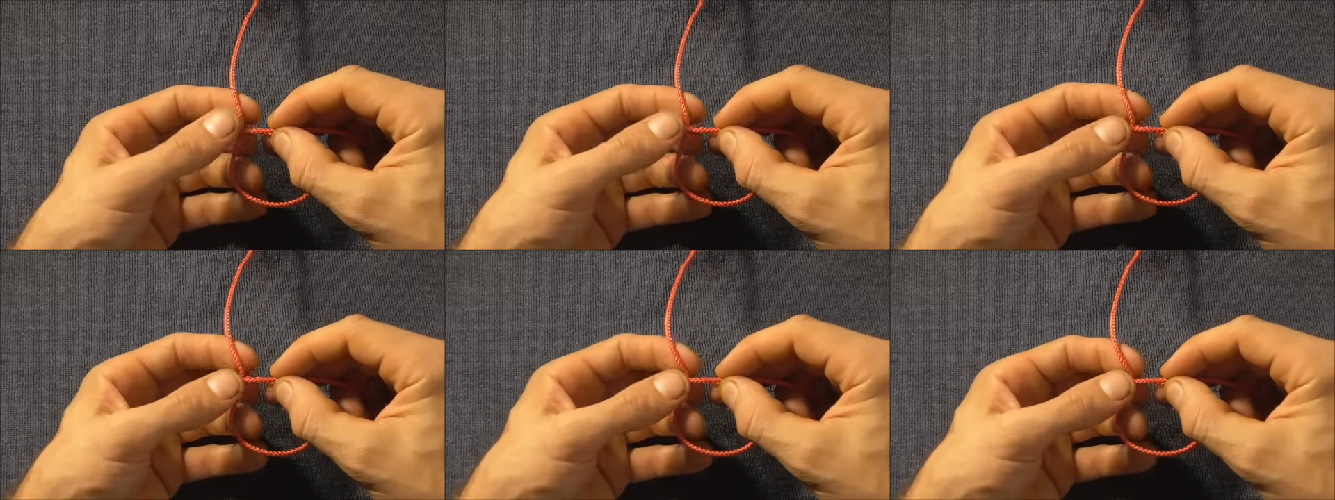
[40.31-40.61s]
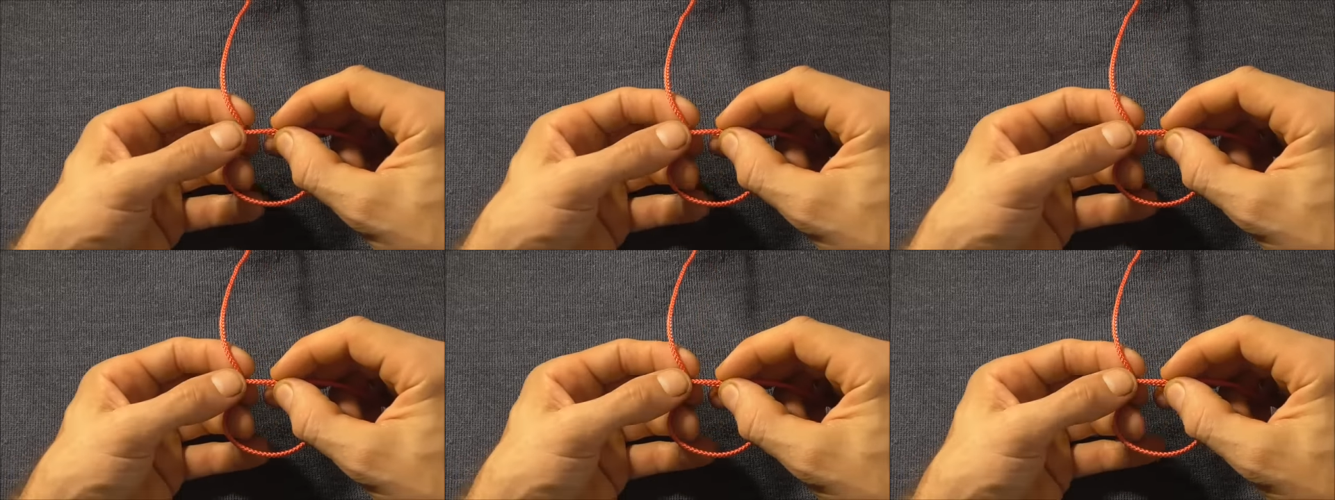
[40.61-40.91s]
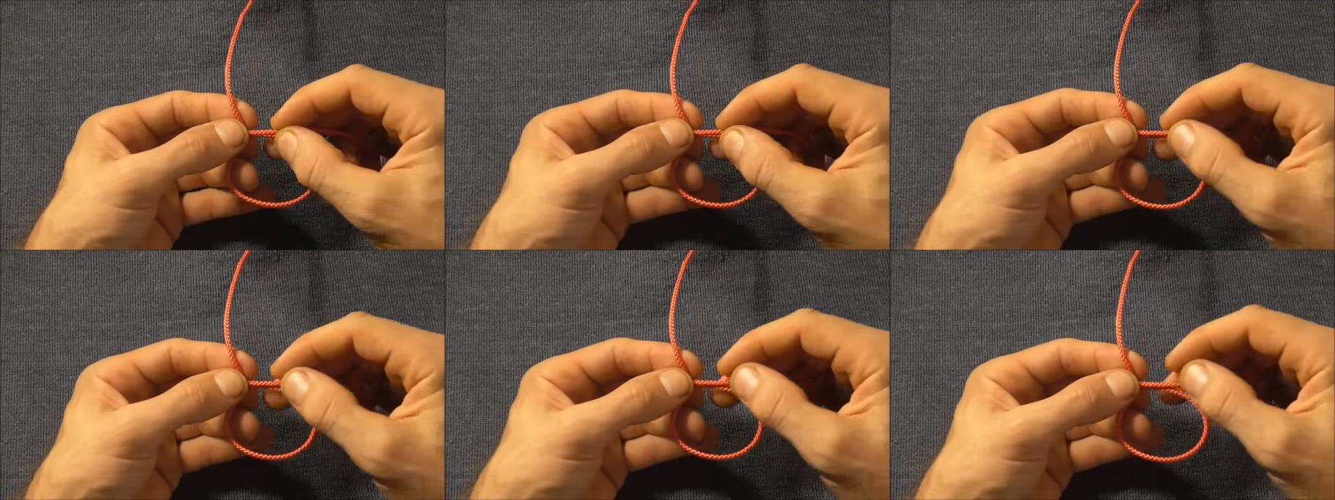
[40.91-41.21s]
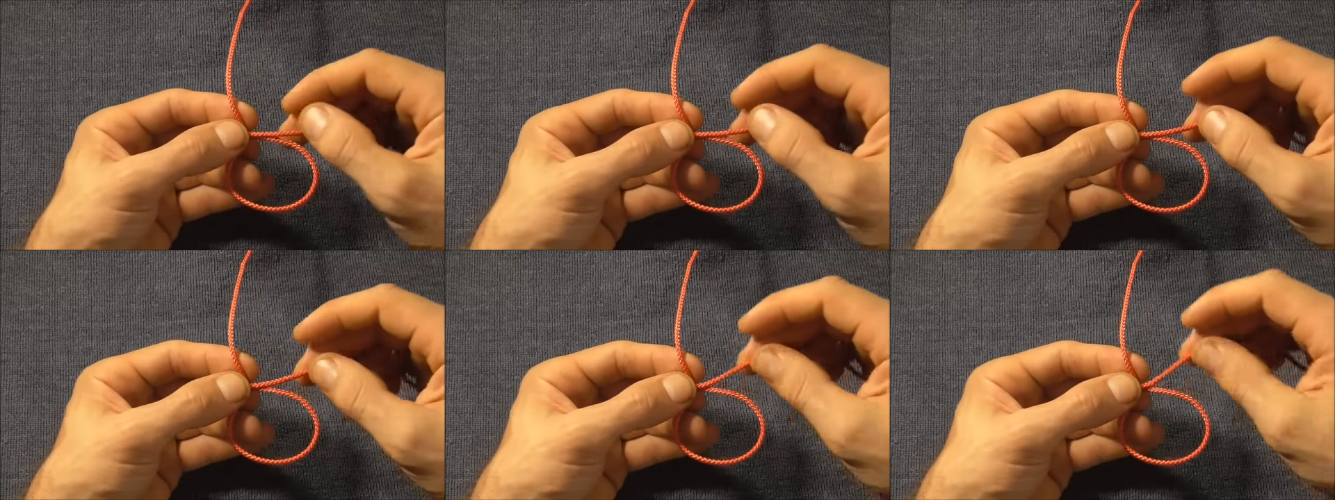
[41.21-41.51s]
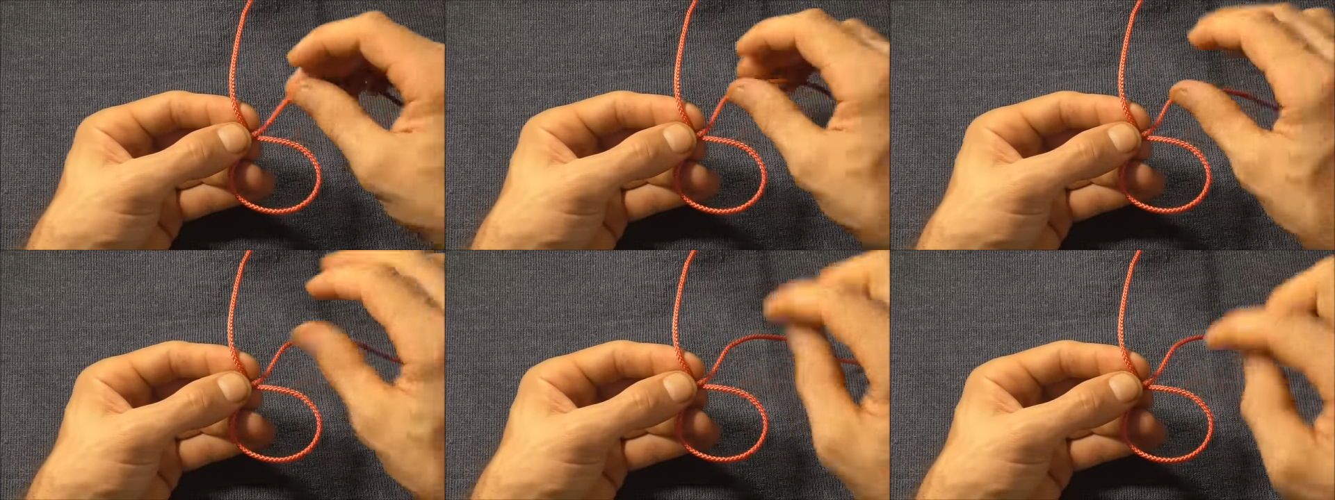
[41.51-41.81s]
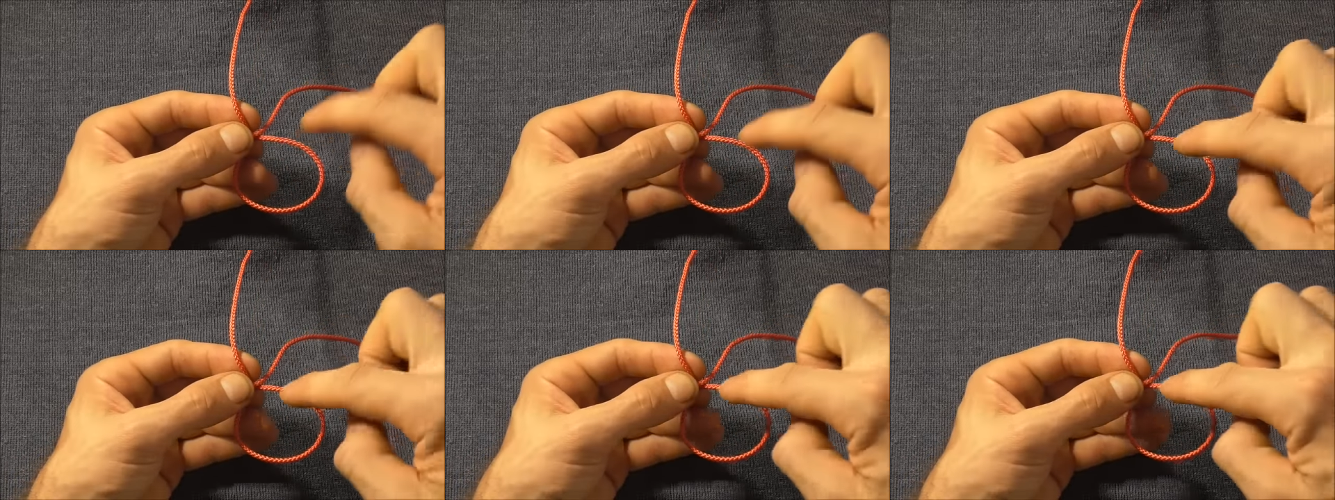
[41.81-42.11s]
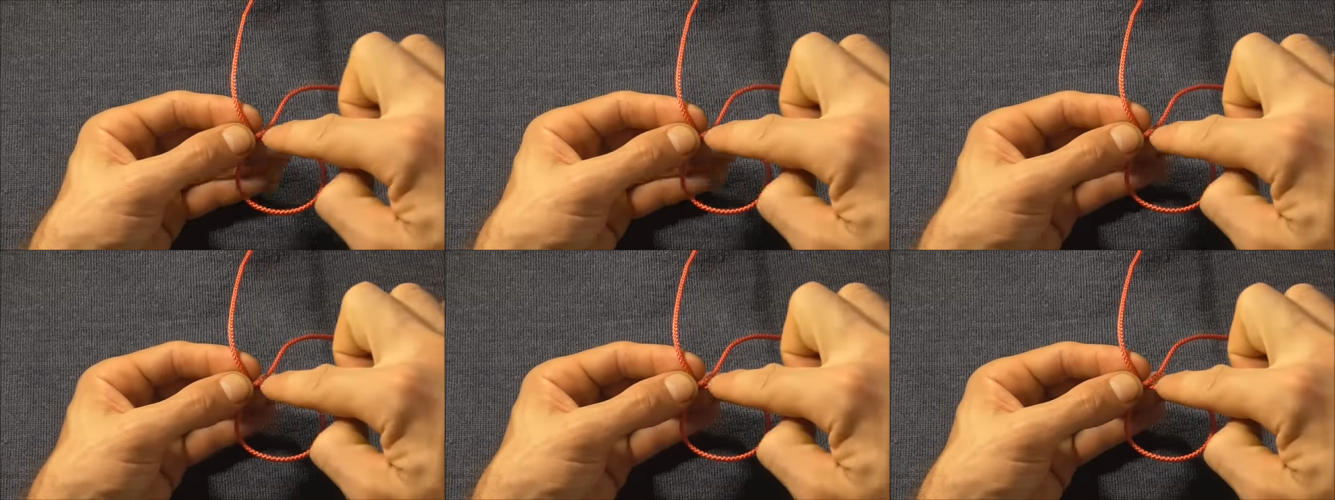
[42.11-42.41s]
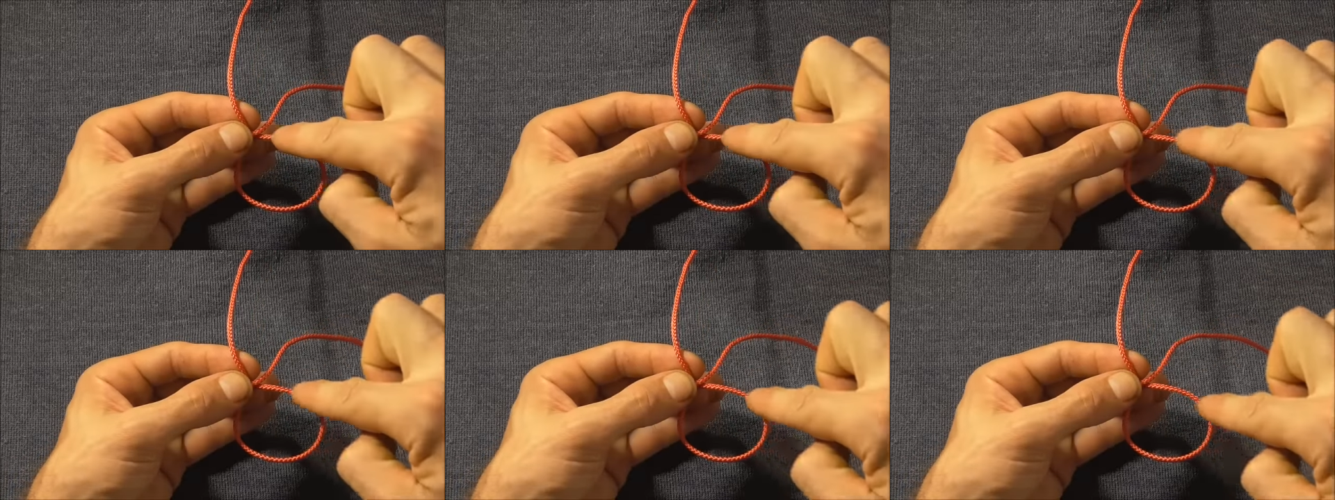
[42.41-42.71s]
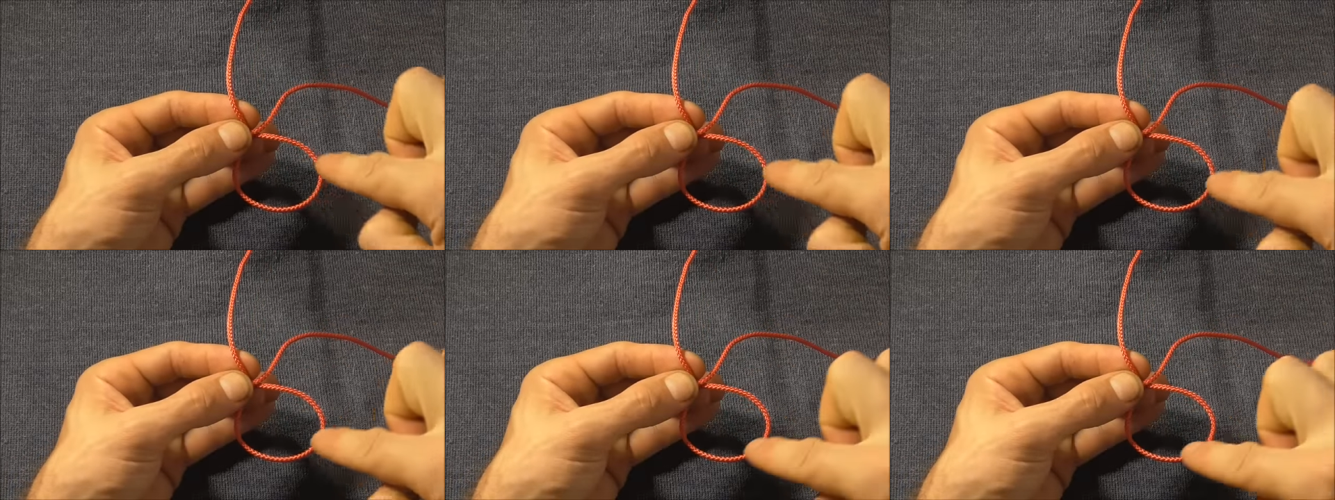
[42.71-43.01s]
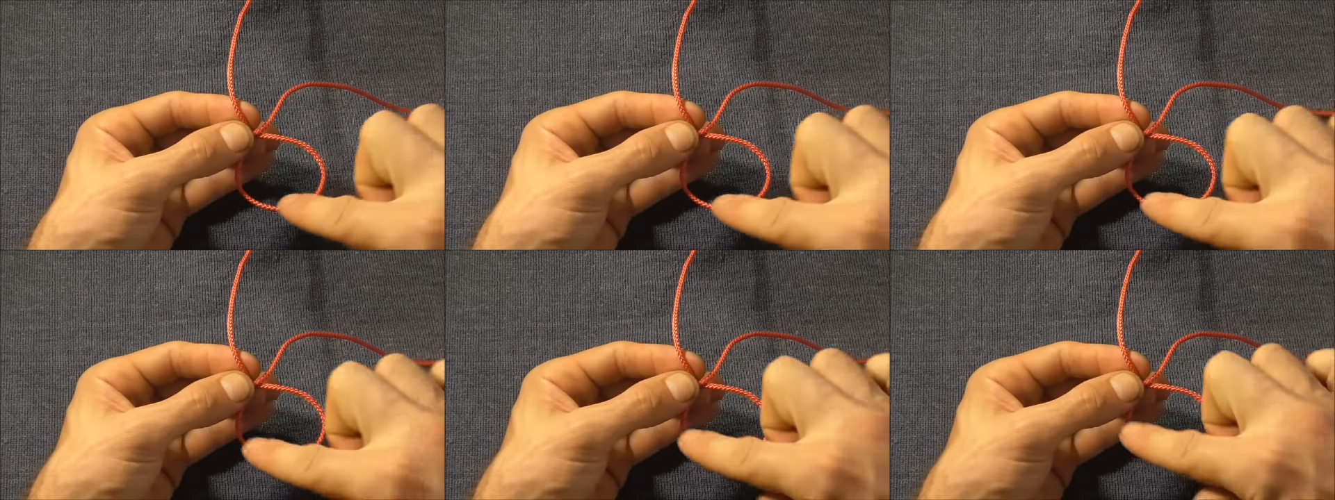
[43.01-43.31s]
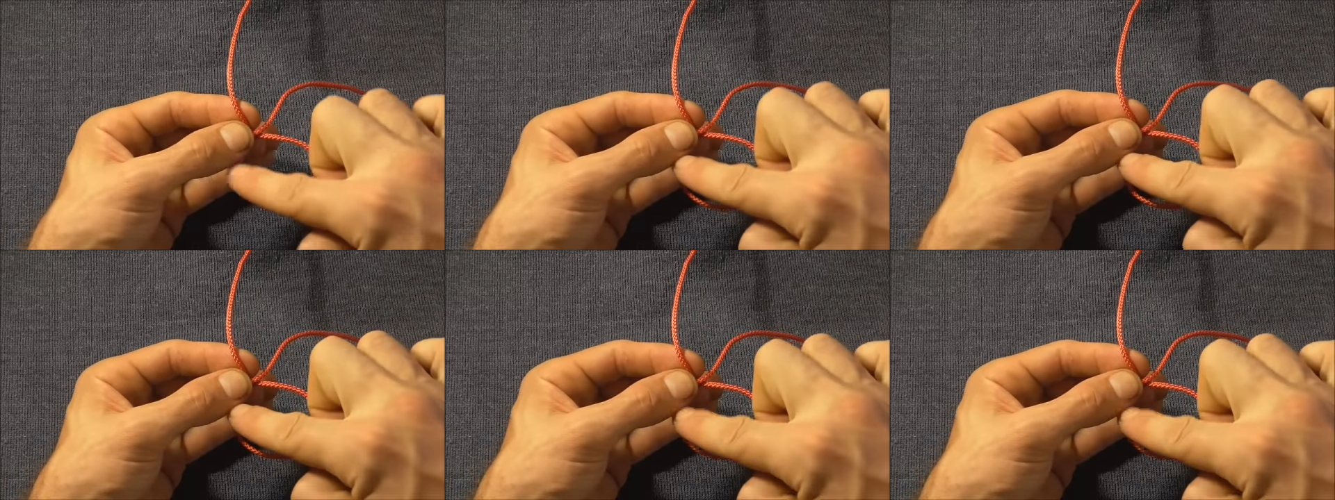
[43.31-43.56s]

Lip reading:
Nobody's mouth can be seen.